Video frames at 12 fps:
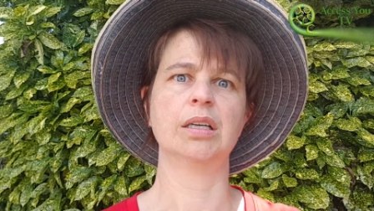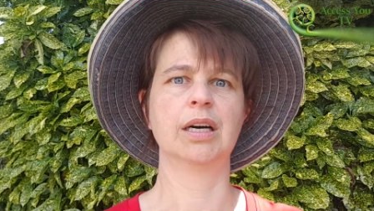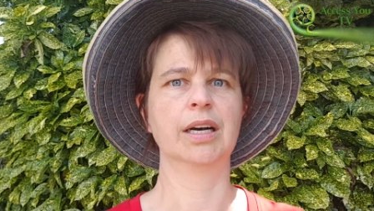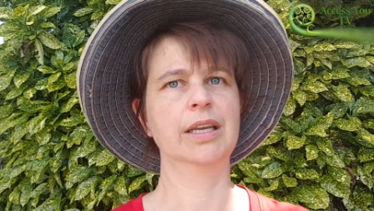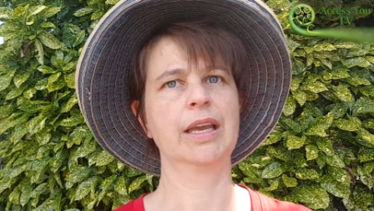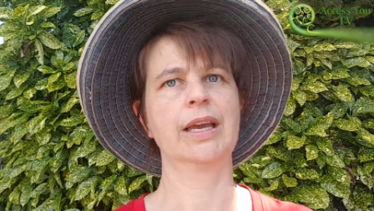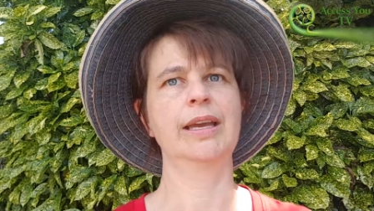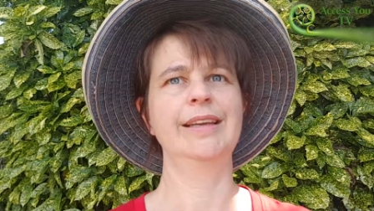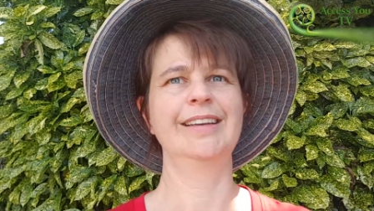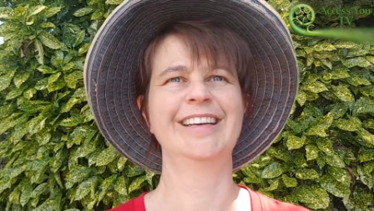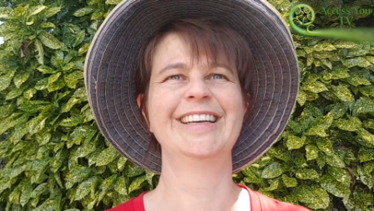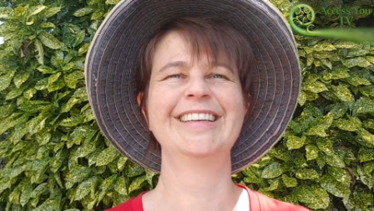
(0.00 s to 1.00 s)
okay.
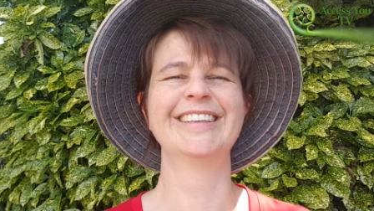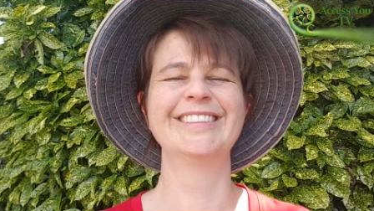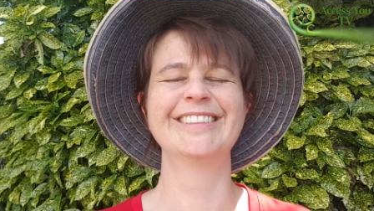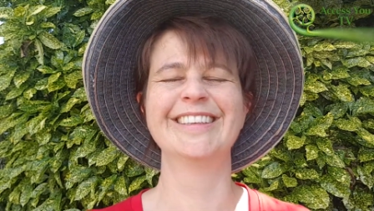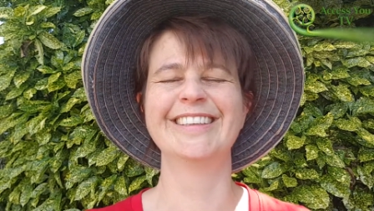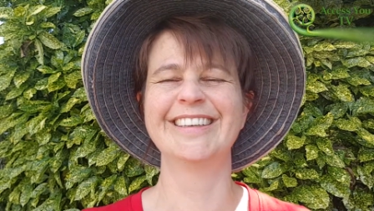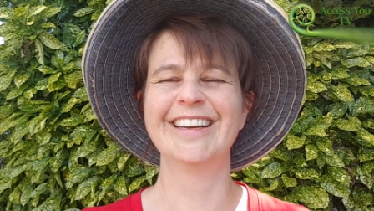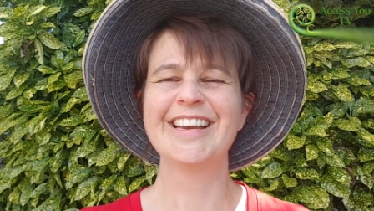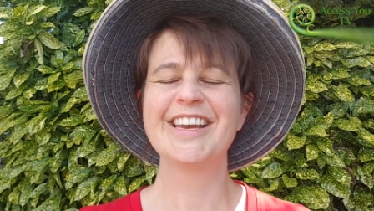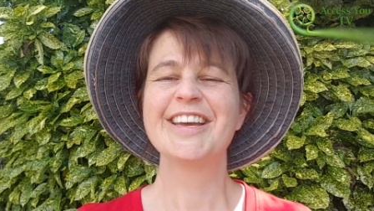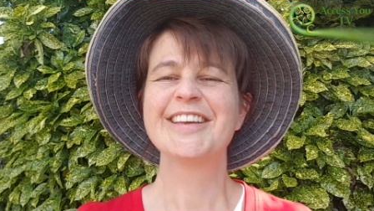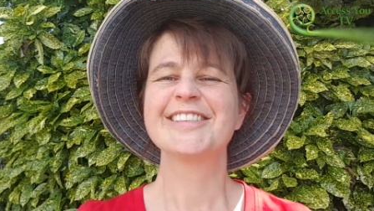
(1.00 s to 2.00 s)

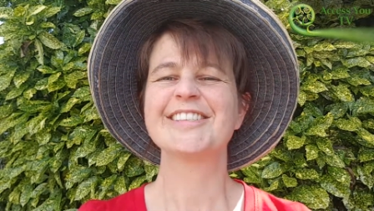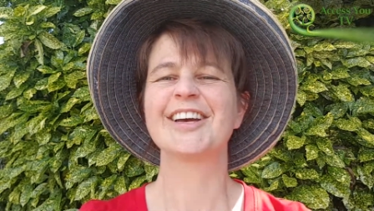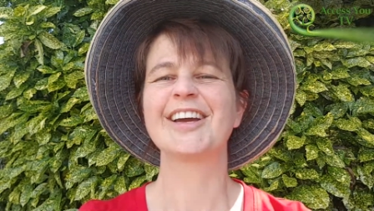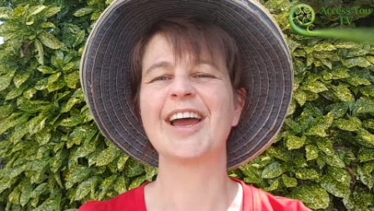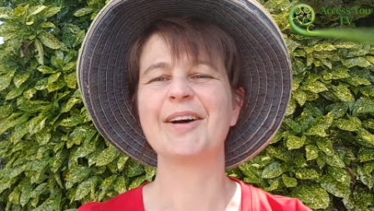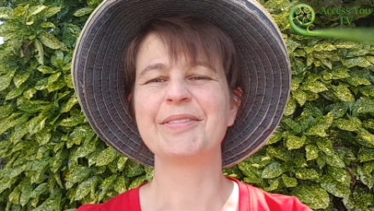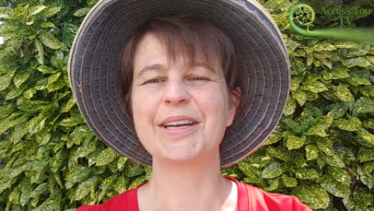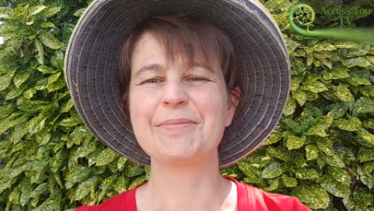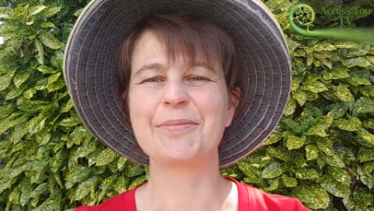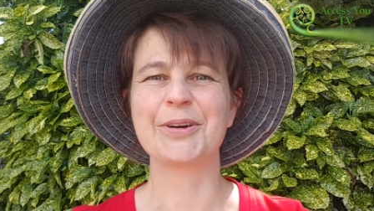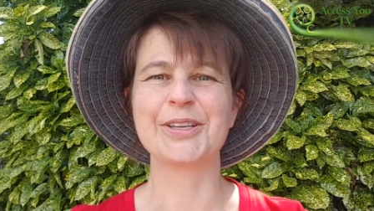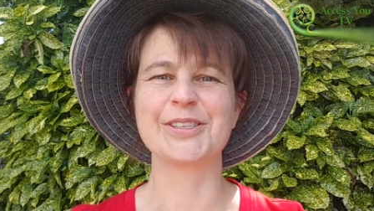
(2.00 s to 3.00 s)
So how many
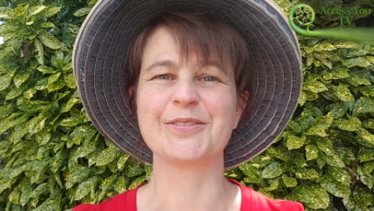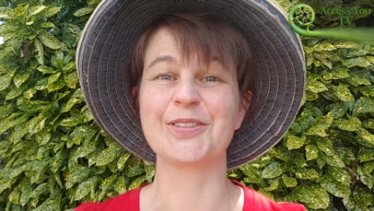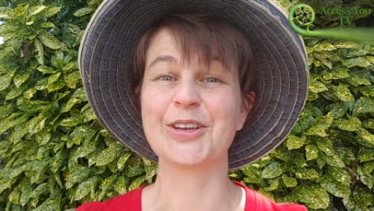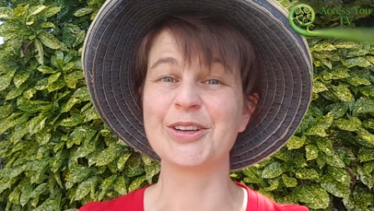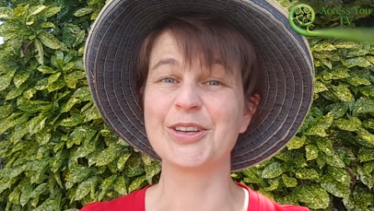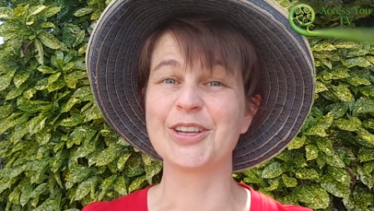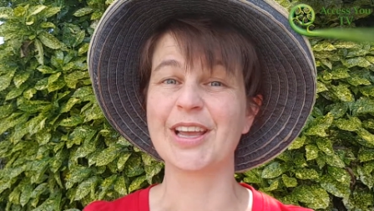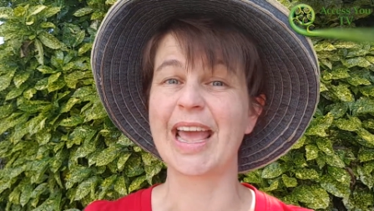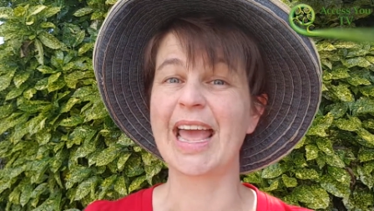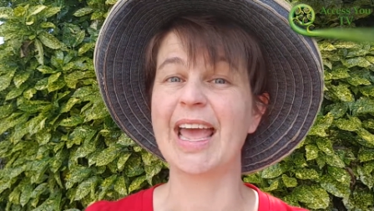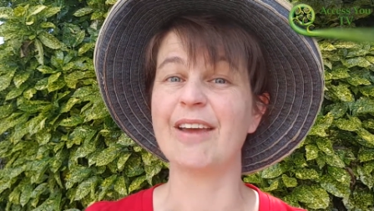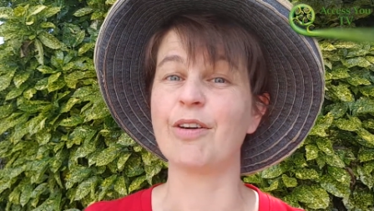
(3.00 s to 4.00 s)
points of view do you
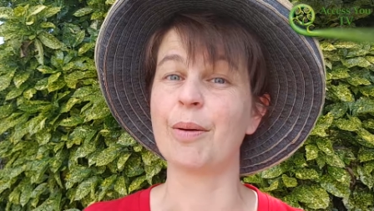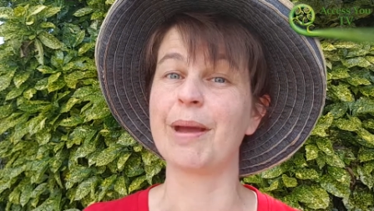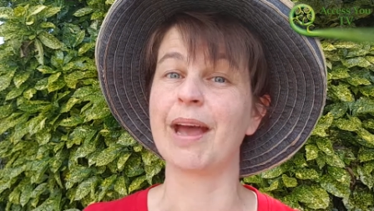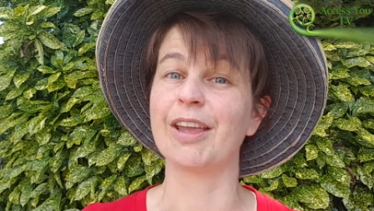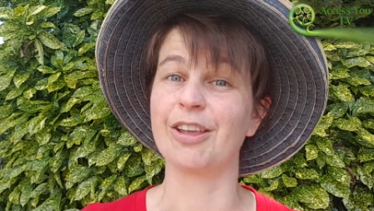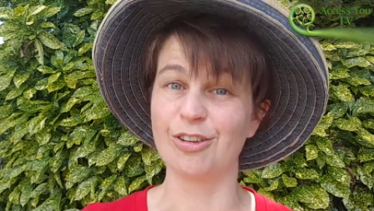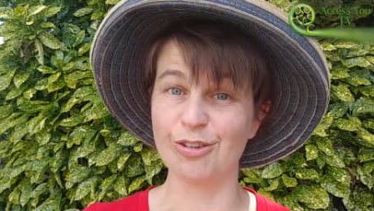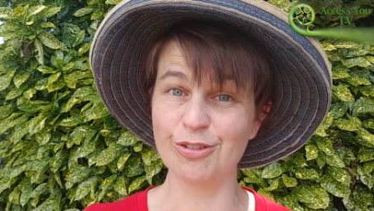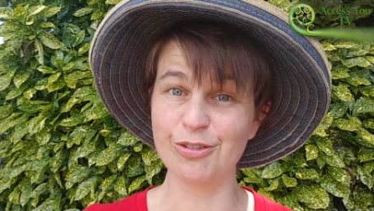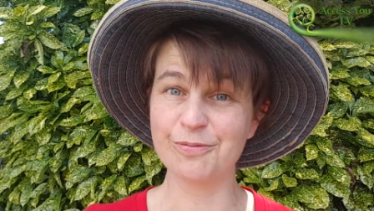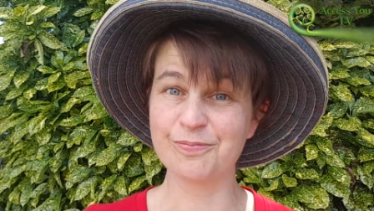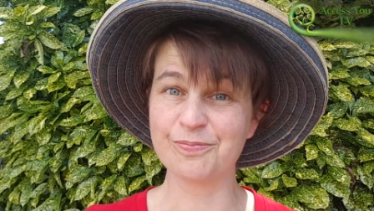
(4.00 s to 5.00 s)
have about you
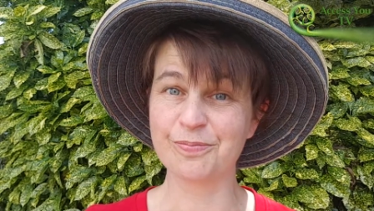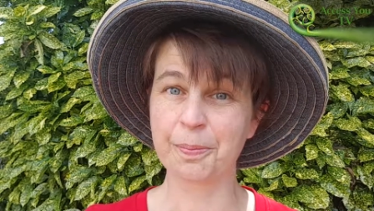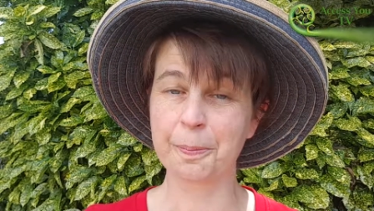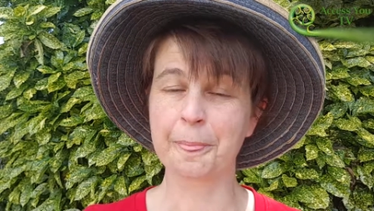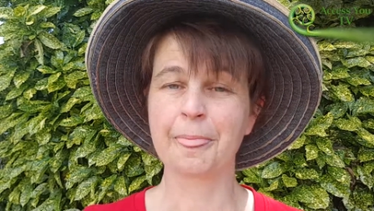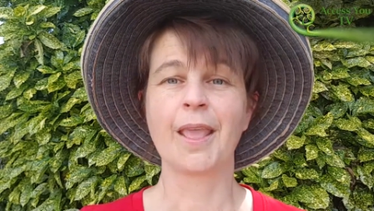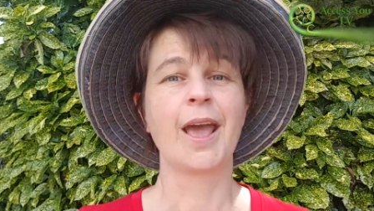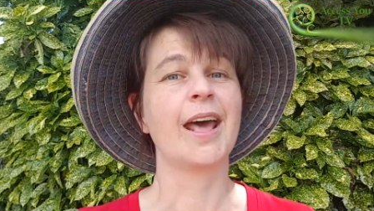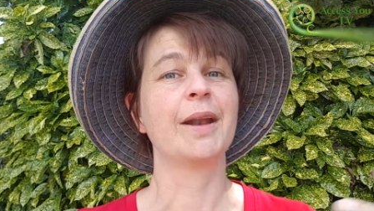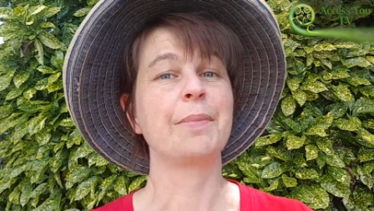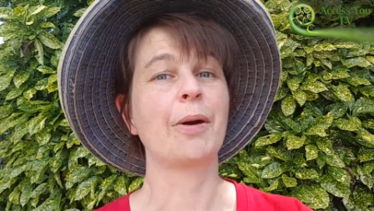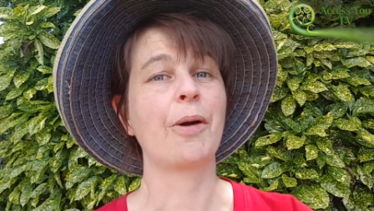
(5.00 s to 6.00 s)
and
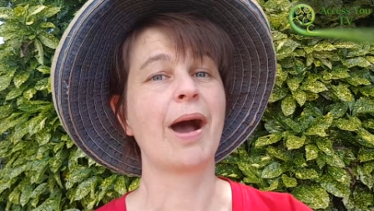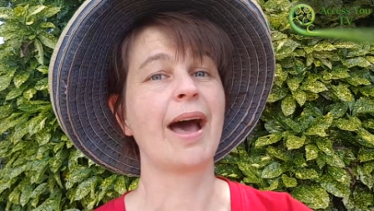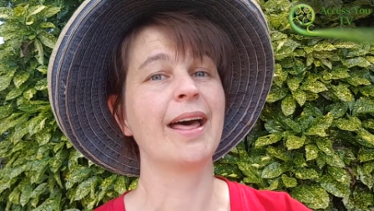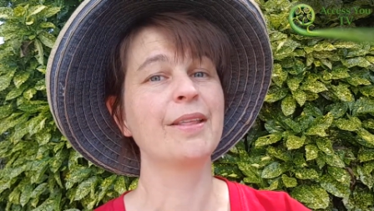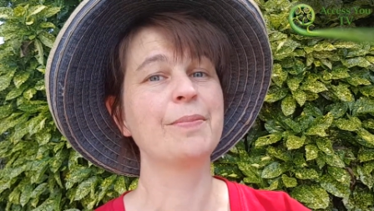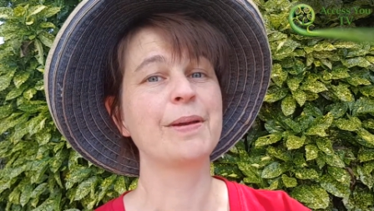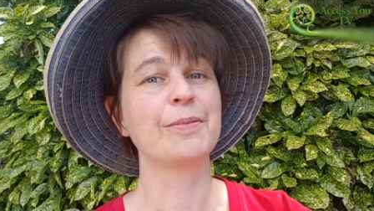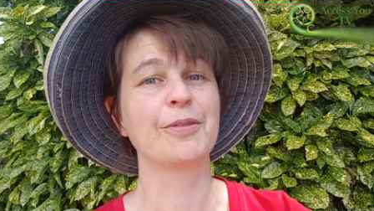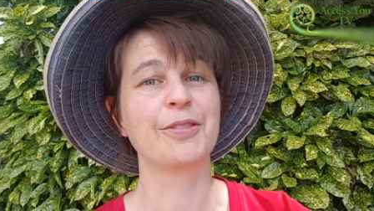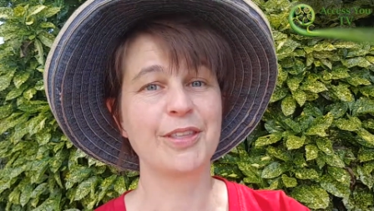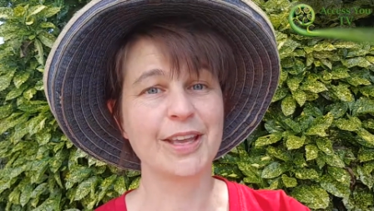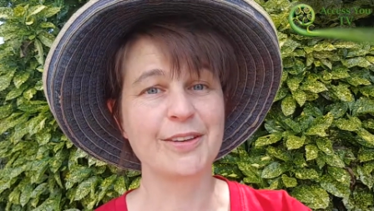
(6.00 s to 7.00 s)
about what other people
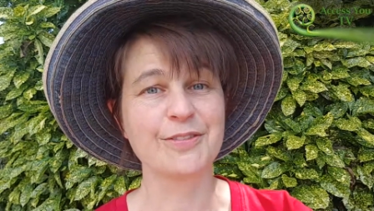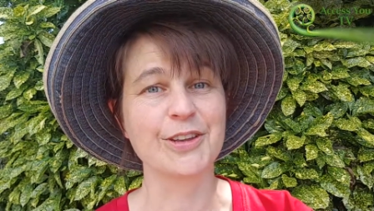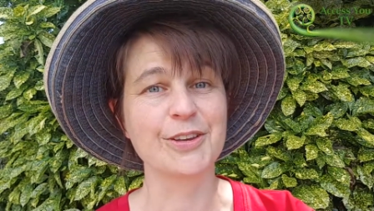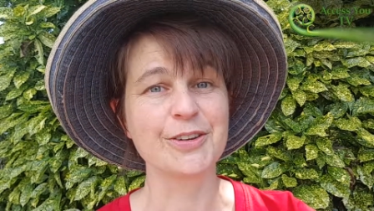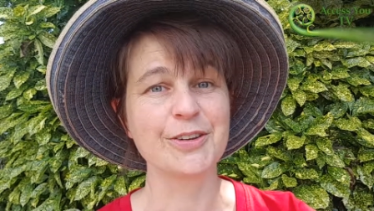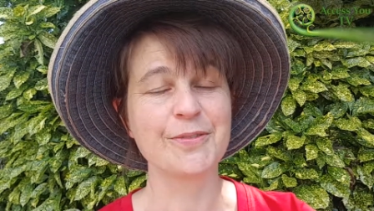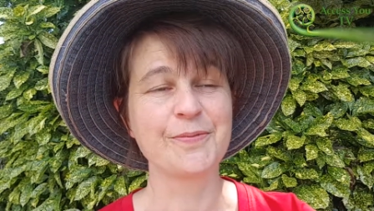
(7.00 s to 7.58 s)
think of you